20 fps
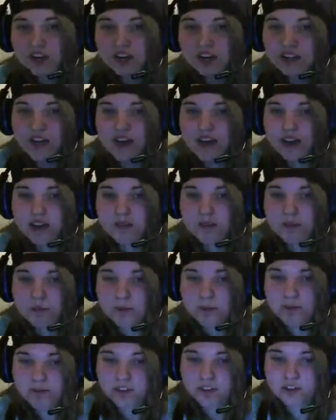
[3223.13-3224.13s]
now again. Did,
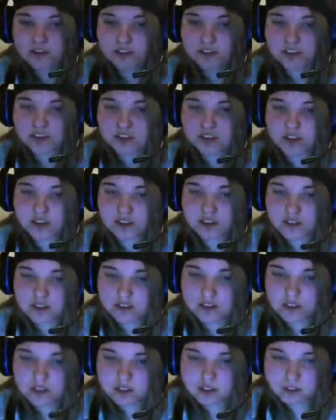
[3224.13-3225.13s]
did you see me just
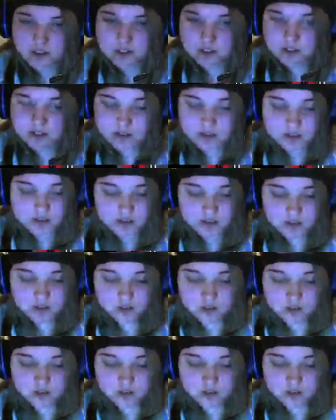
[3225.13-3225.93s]
land there, just like, nope.